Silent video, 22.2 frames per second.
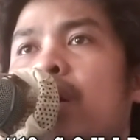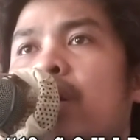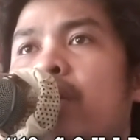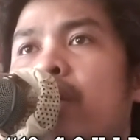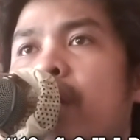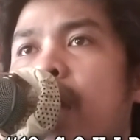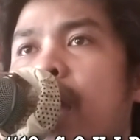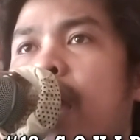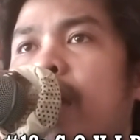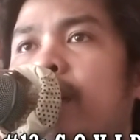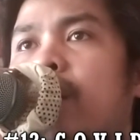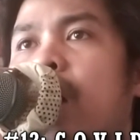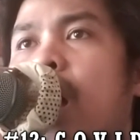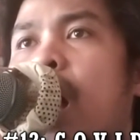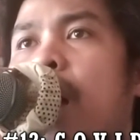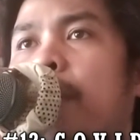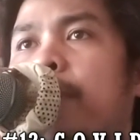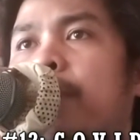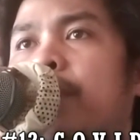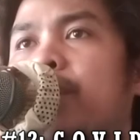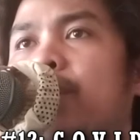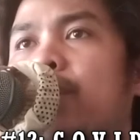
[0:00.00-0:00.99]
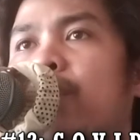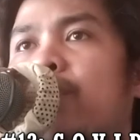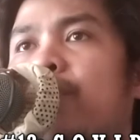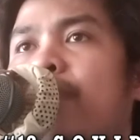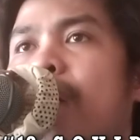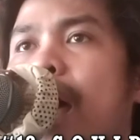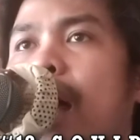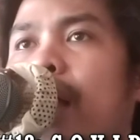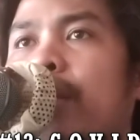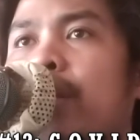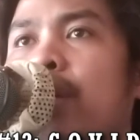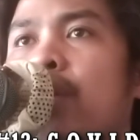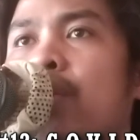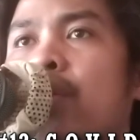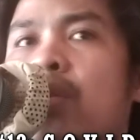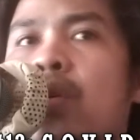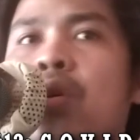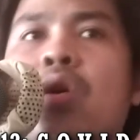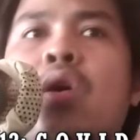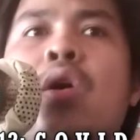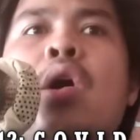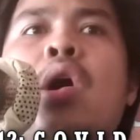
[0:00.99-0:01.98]
Create opportune
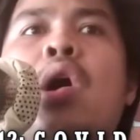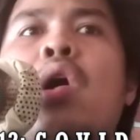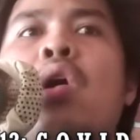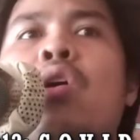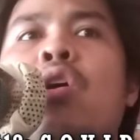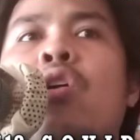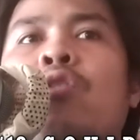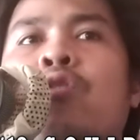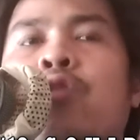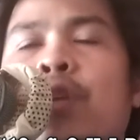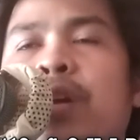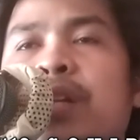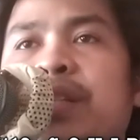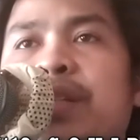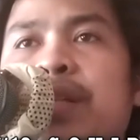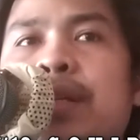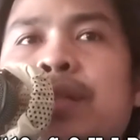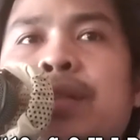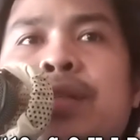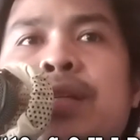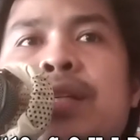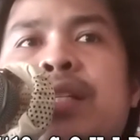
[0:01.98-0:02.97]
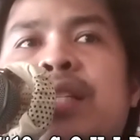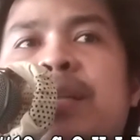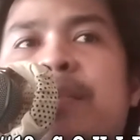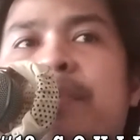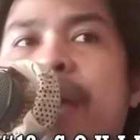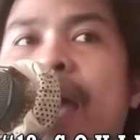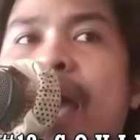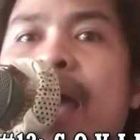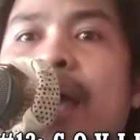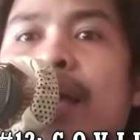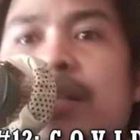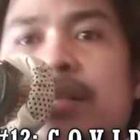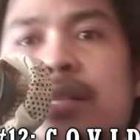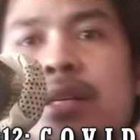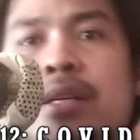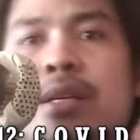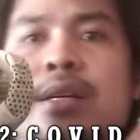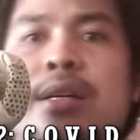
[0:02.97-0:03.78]
value for insistent demand.